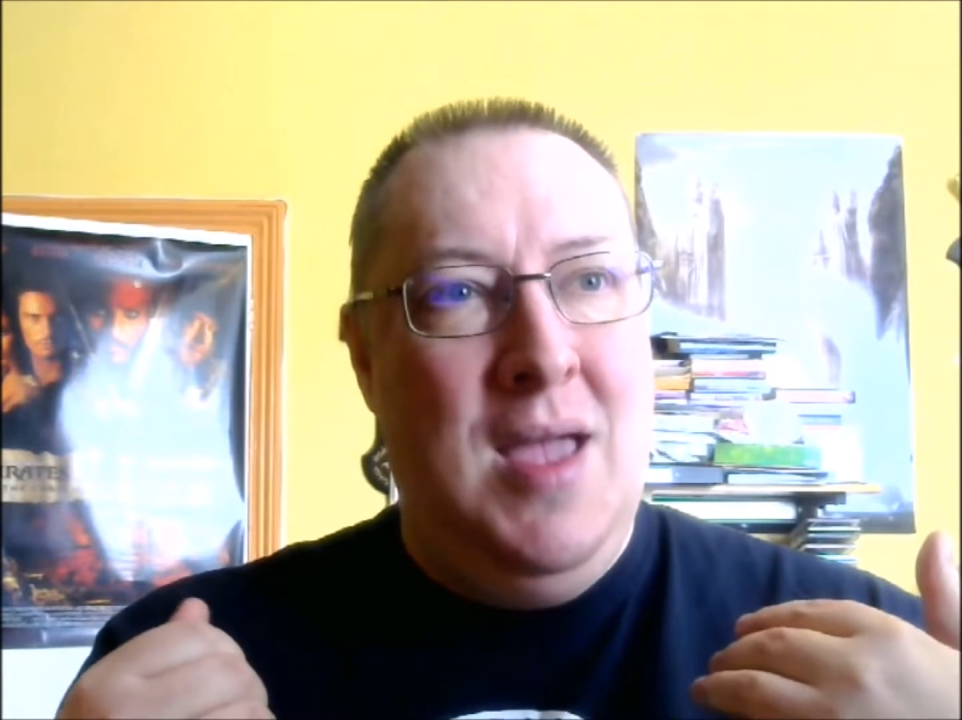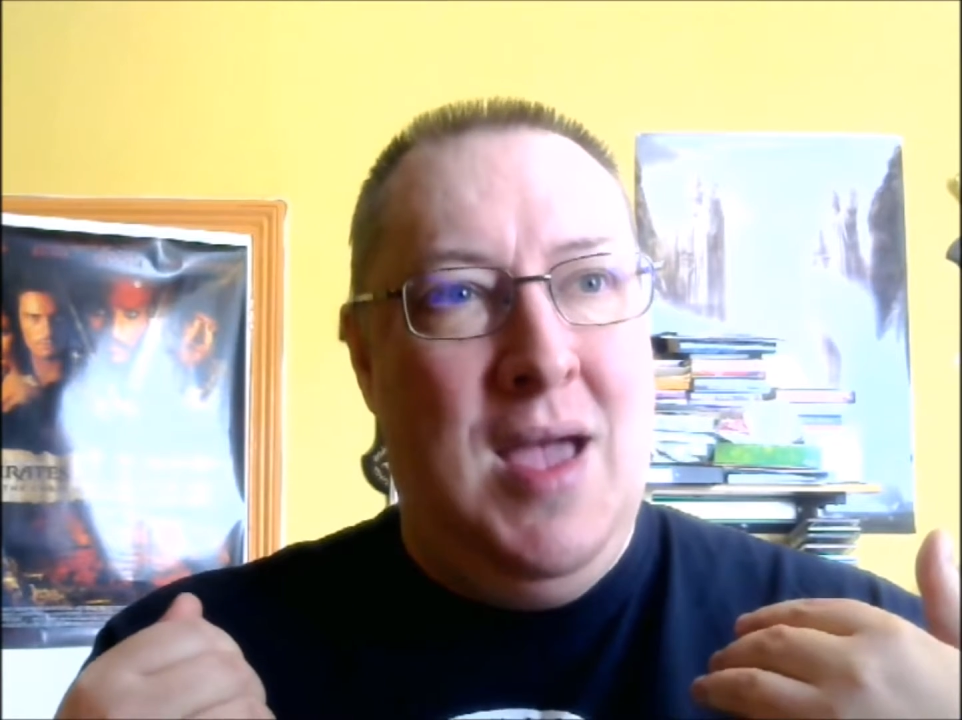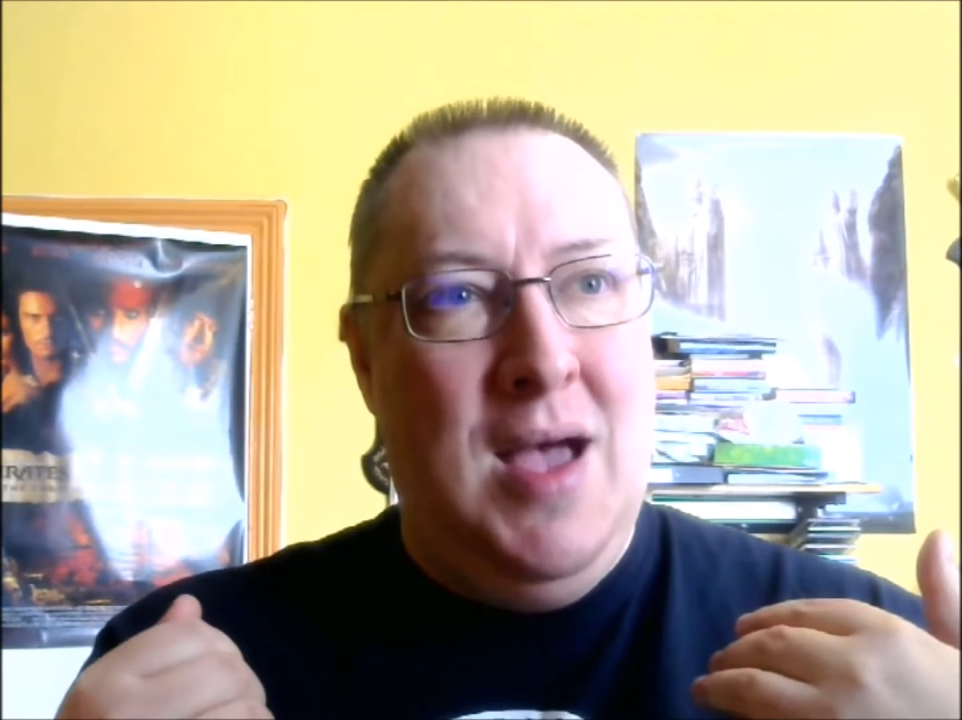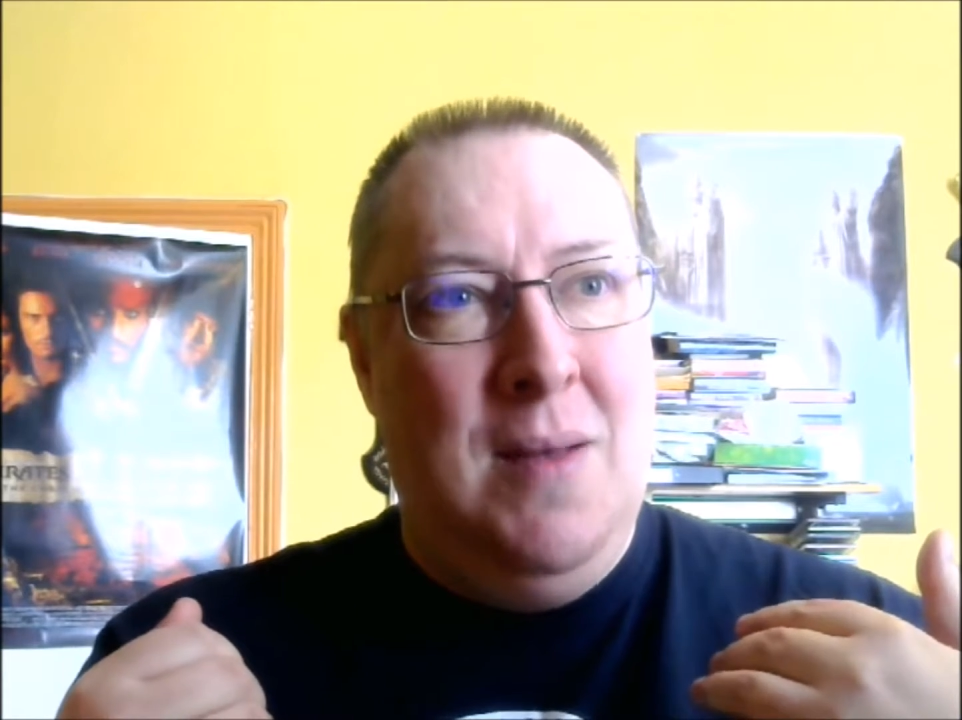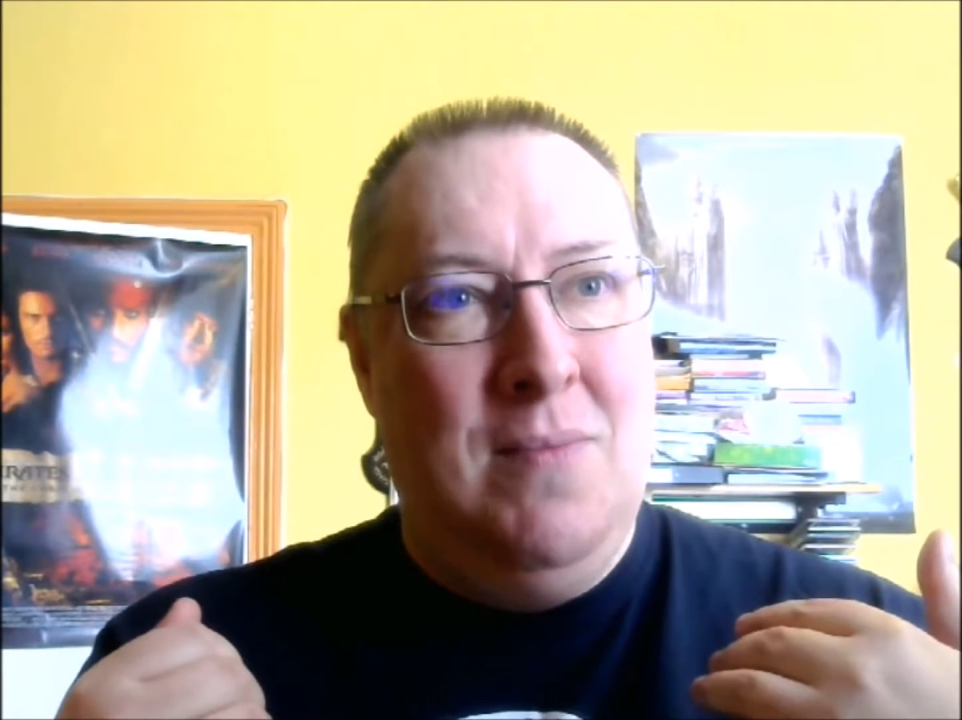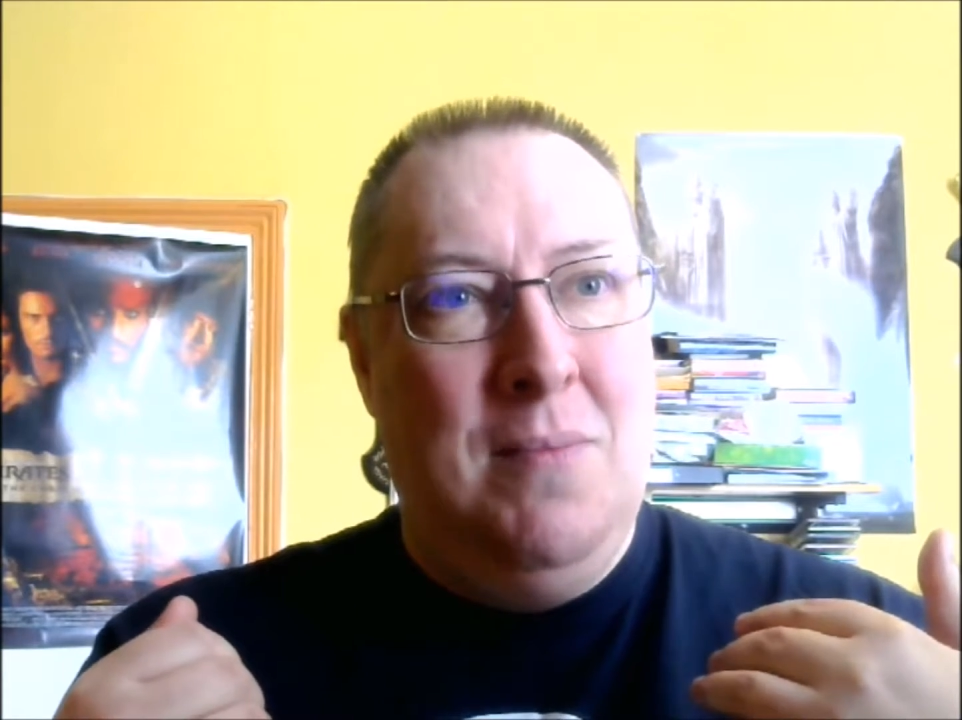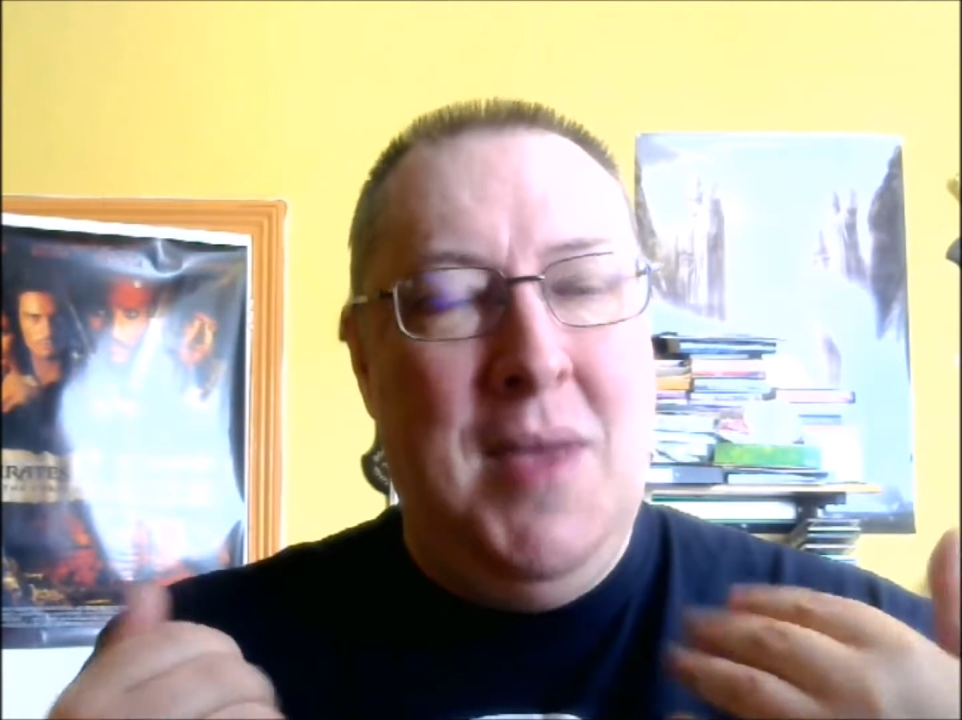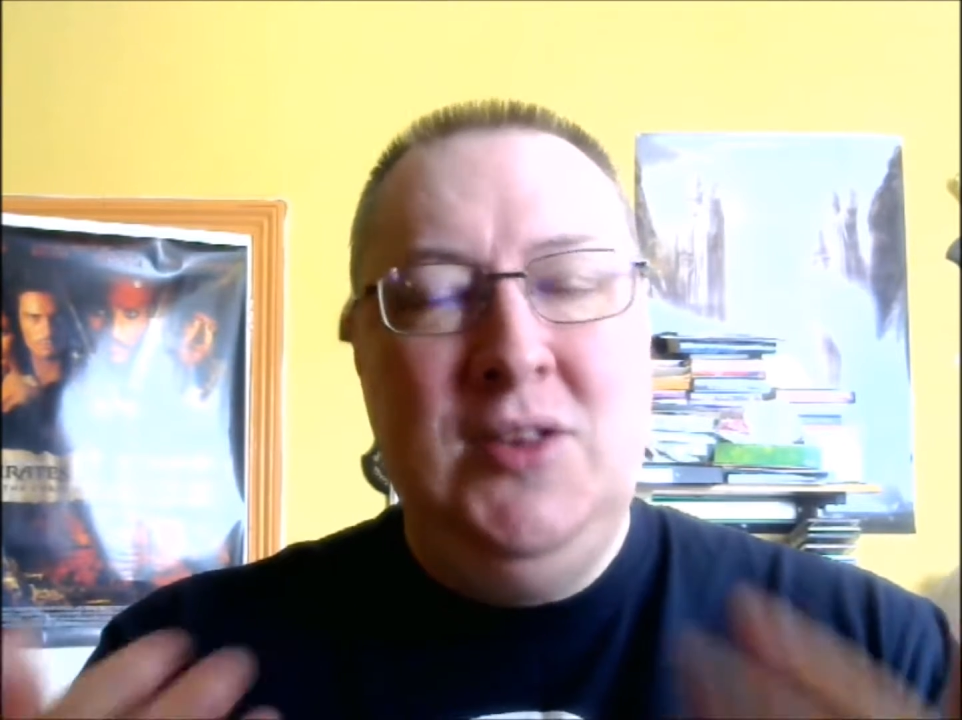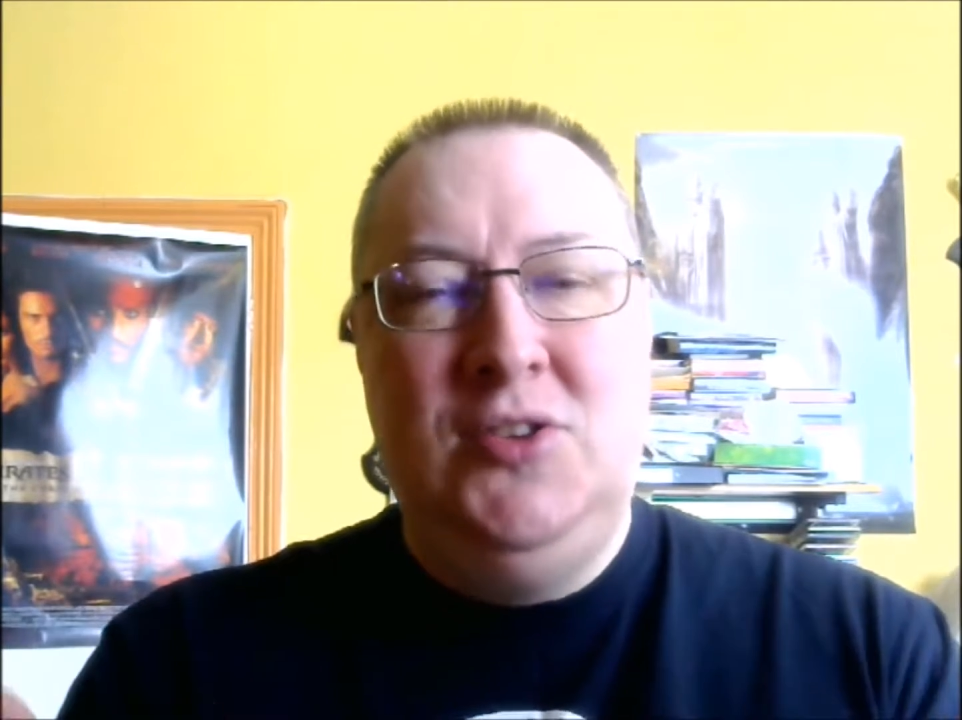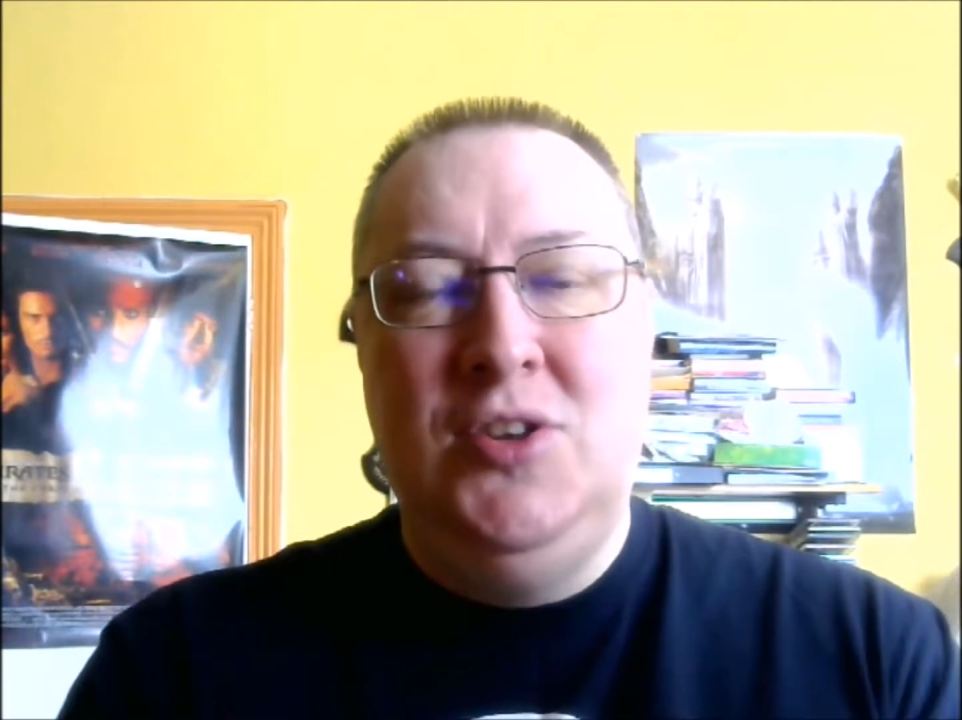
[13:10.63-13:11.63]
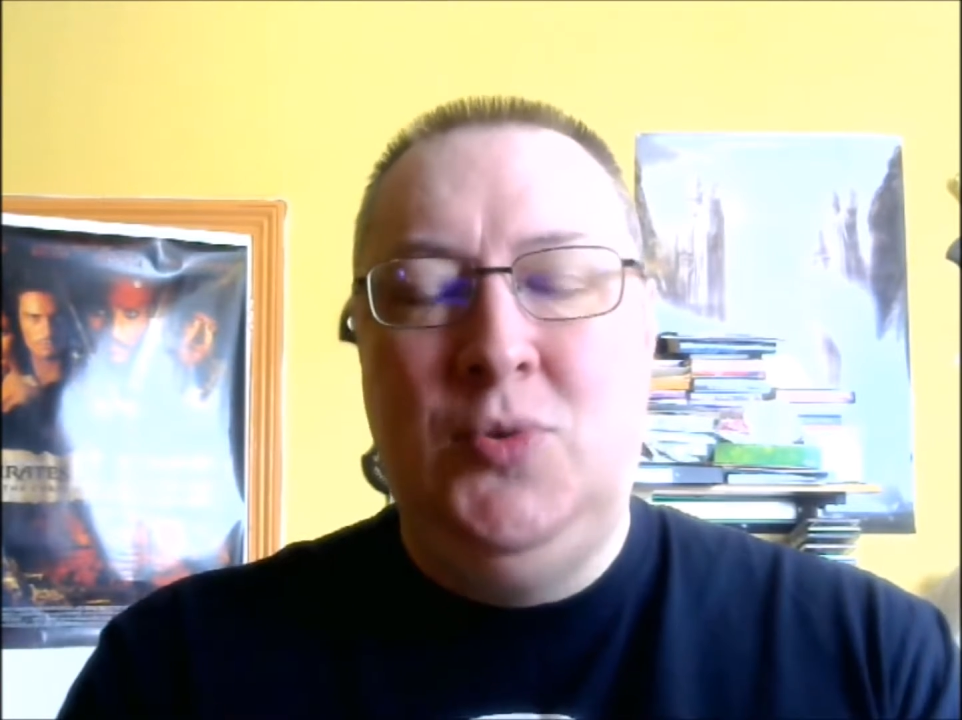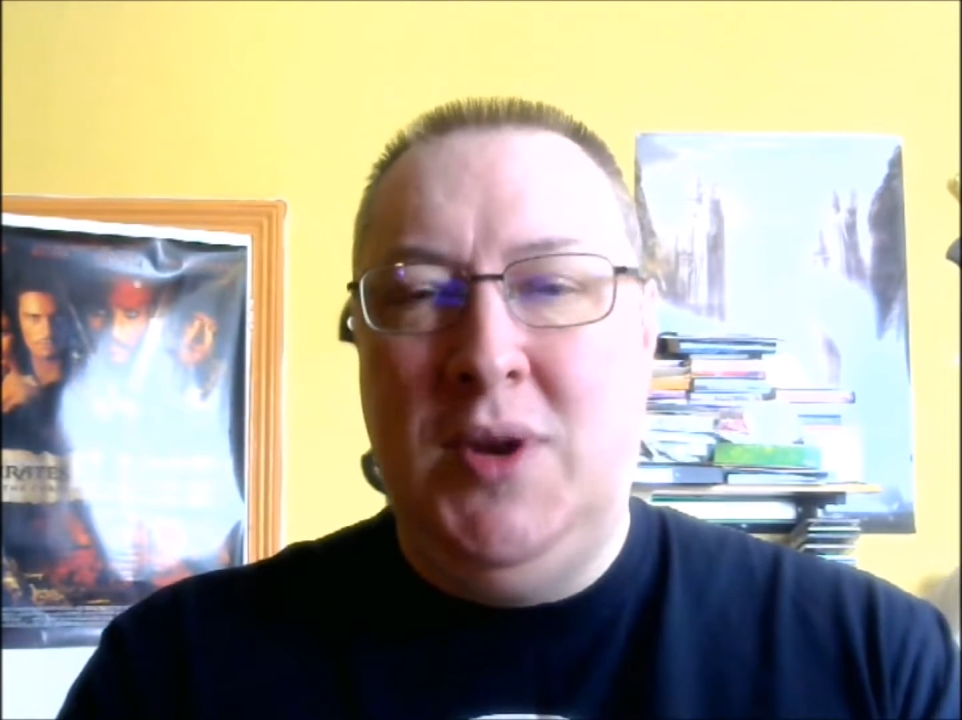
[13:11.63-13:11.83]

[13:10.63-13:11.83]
mentions